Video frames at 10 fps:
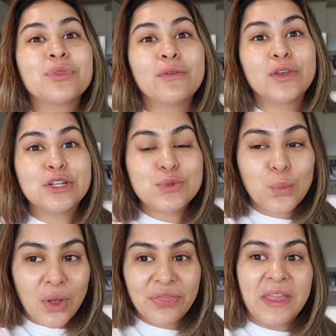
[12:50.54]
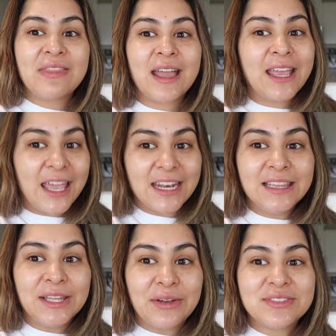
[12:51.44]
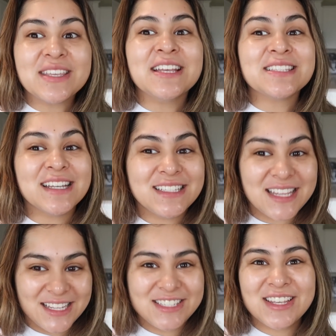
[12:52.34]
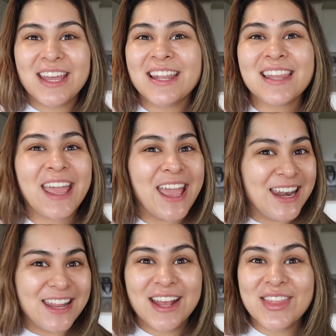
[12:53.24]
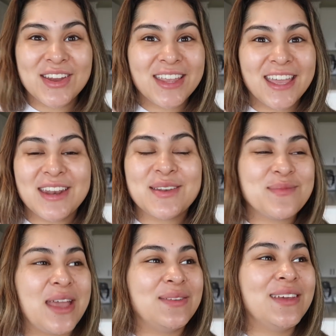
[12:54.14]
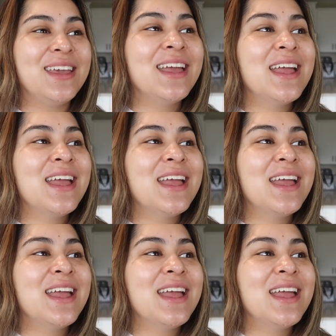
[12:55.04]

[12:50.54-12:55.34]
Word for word: If there's one thing that Kaden loves is attention, like any other kid and baby.